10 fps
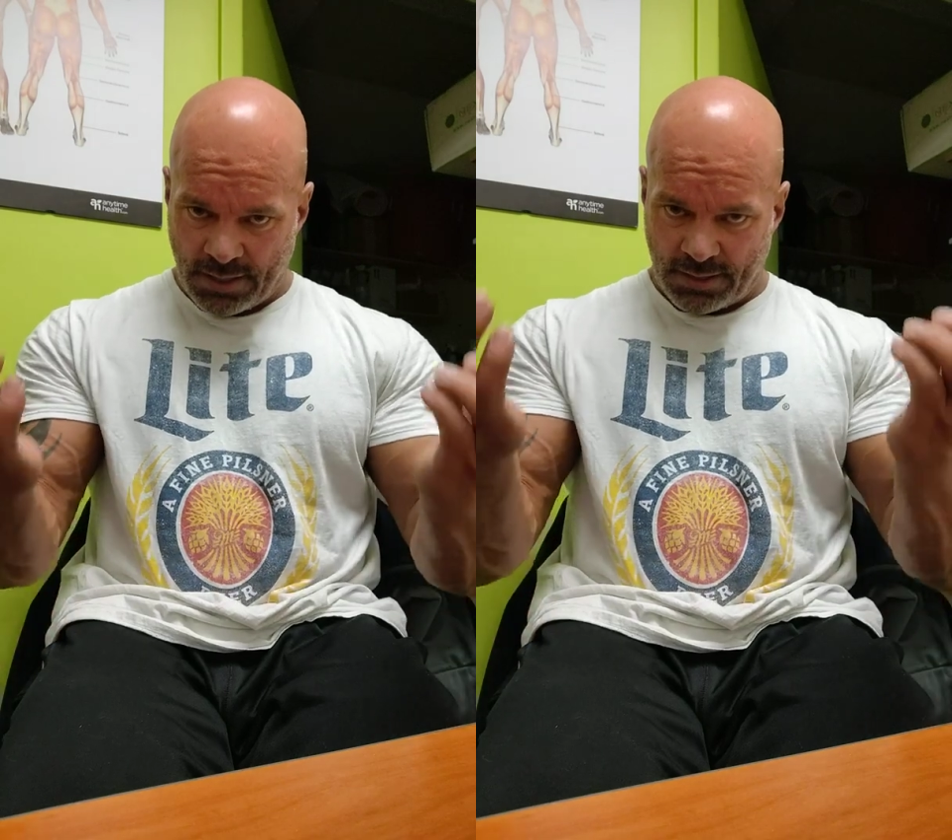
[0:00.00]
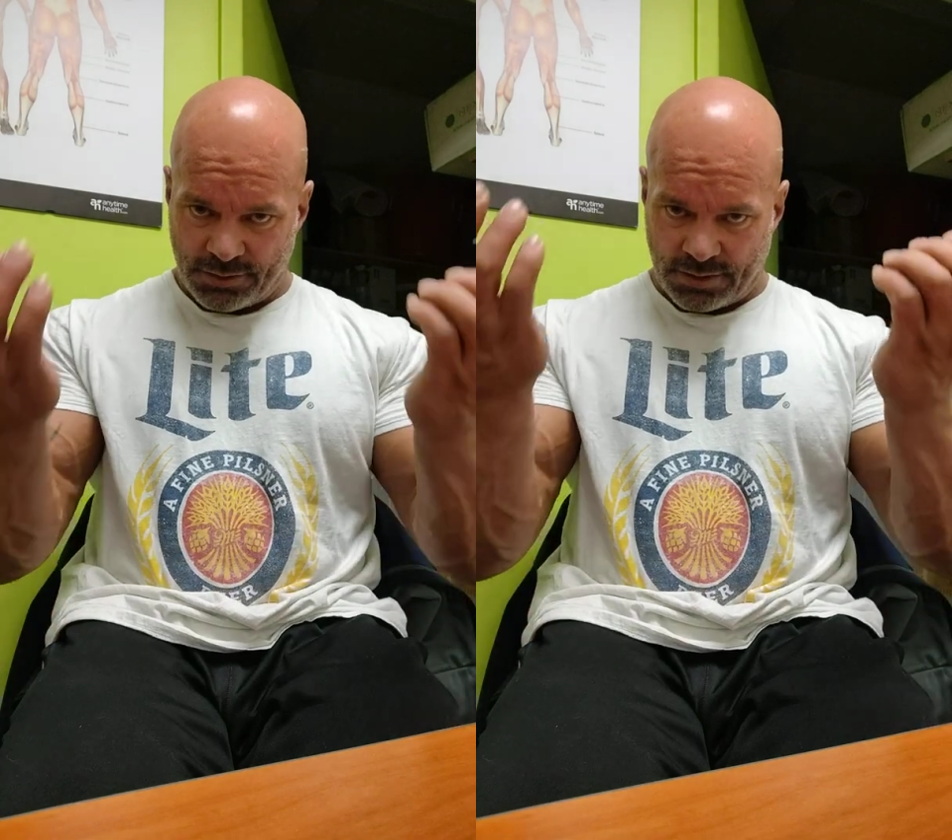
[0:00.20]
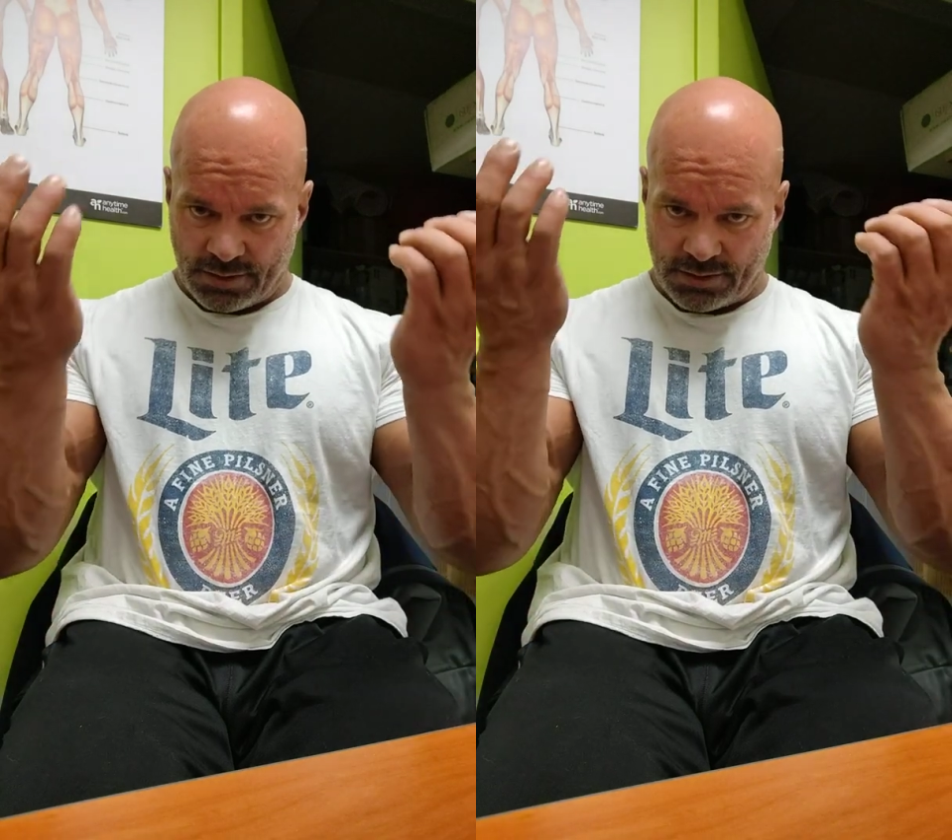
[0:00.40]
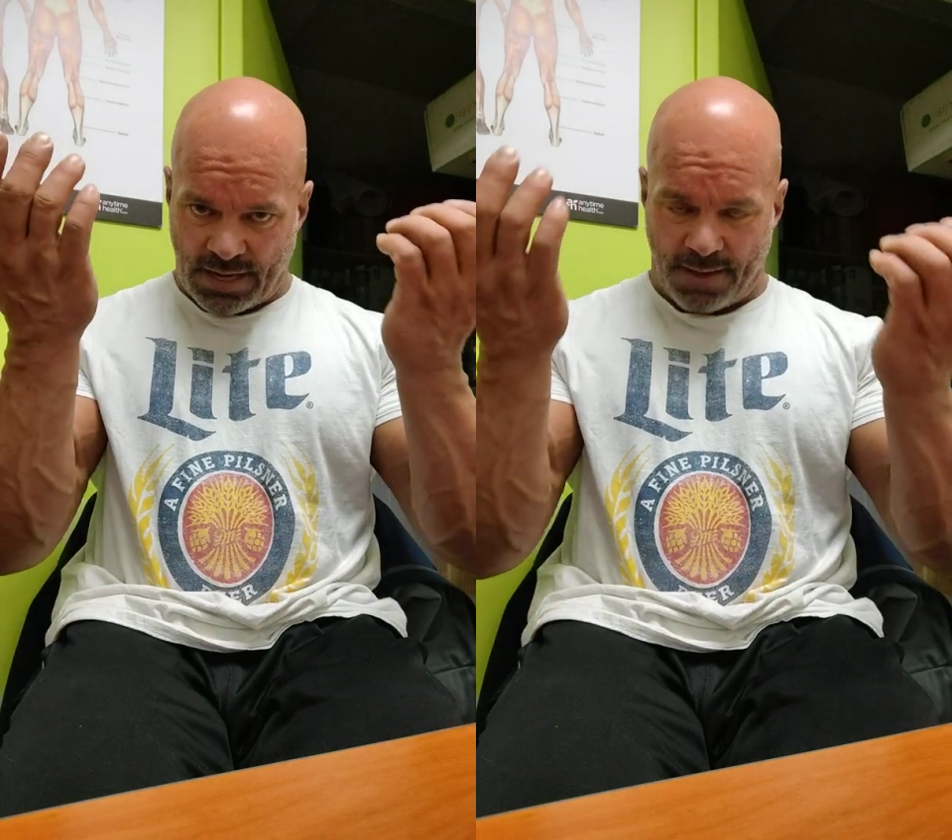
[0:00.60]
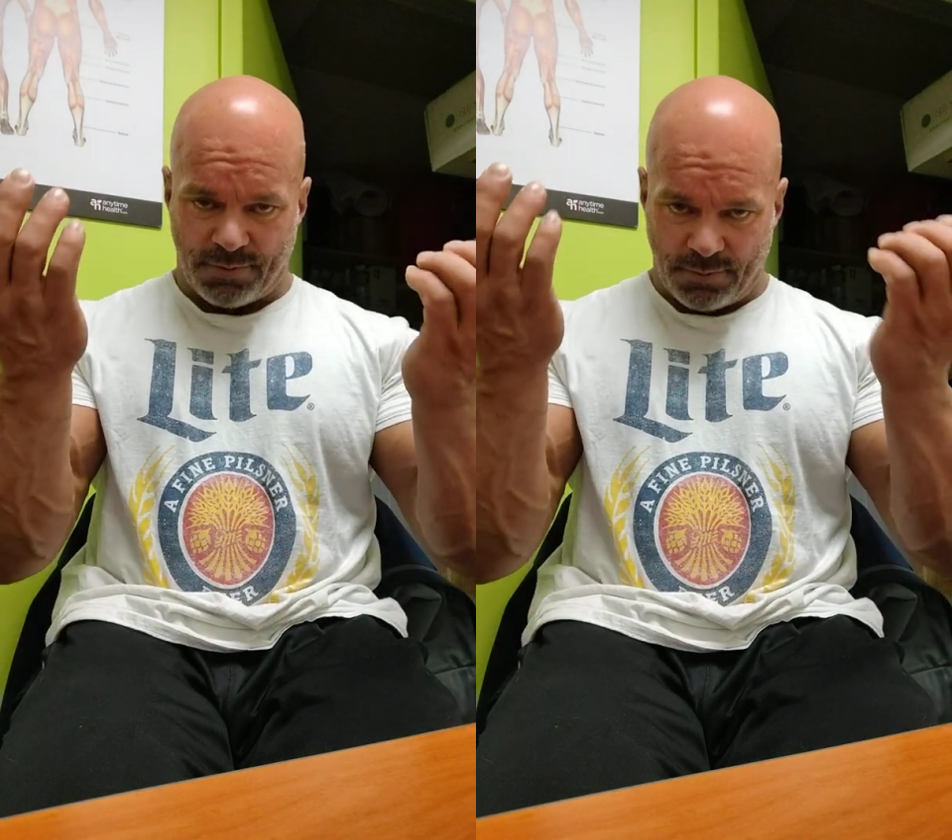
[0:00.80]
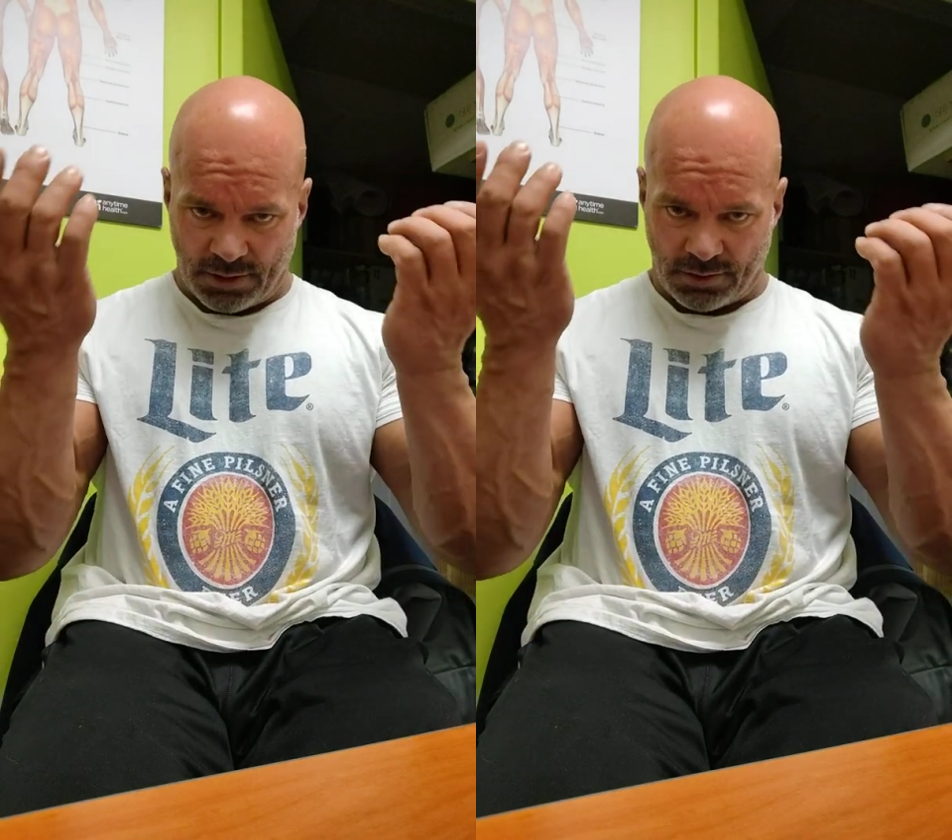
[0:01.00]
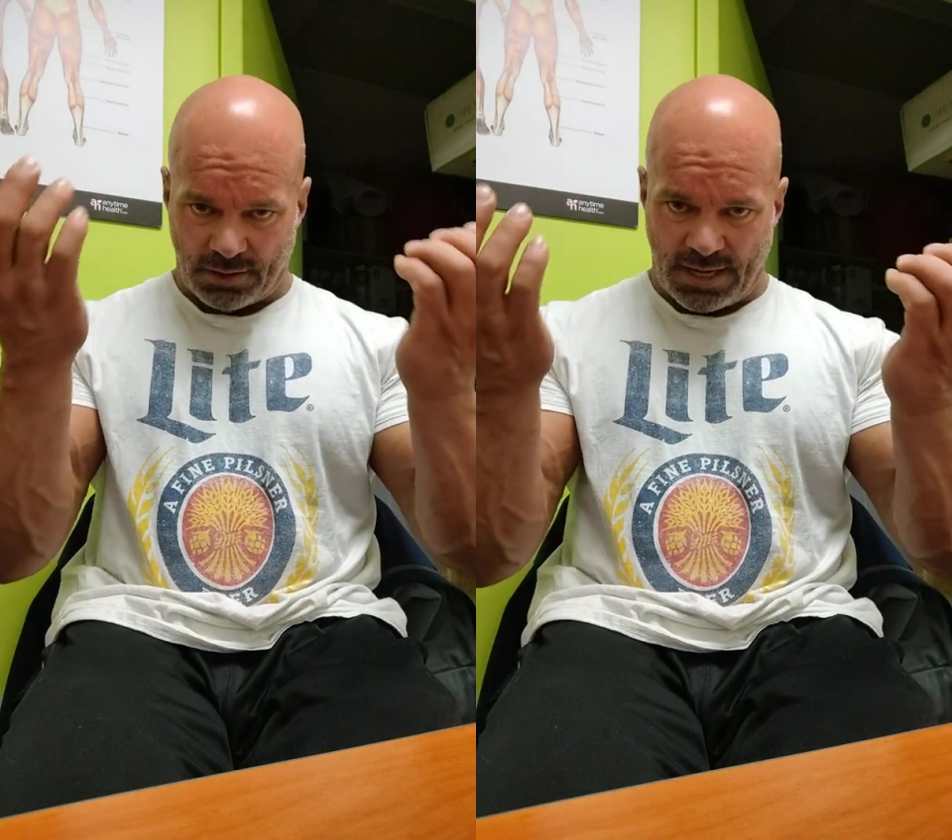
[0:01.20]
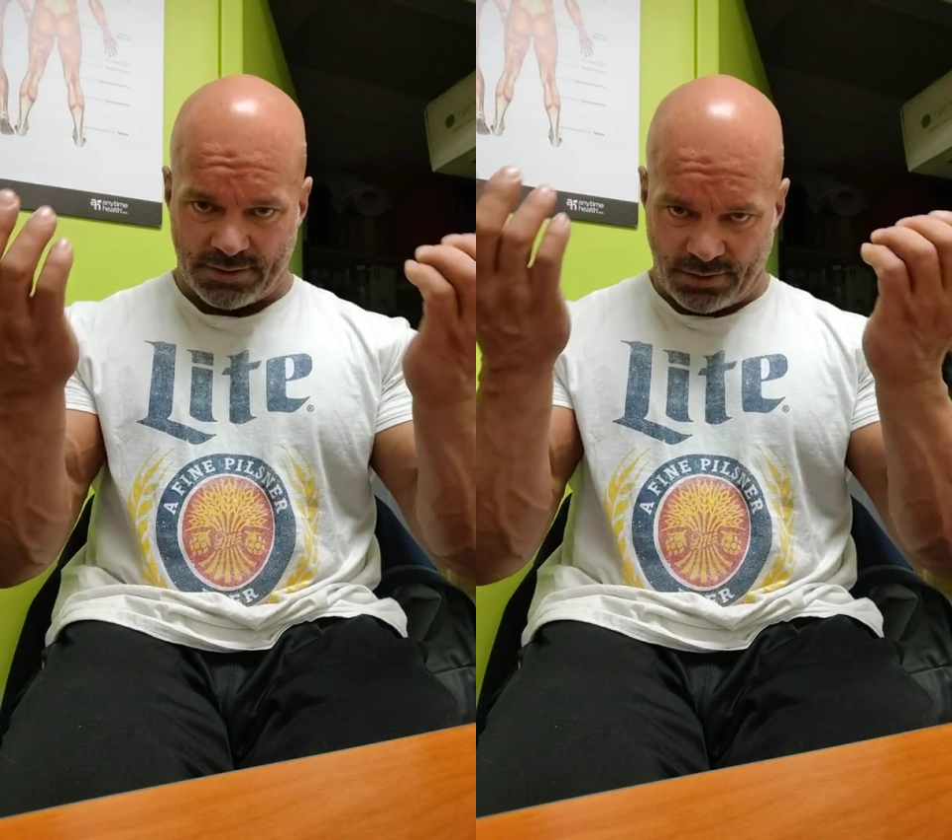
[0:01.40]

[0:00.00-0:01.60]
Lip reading: As you get to the top, there'd be a little less,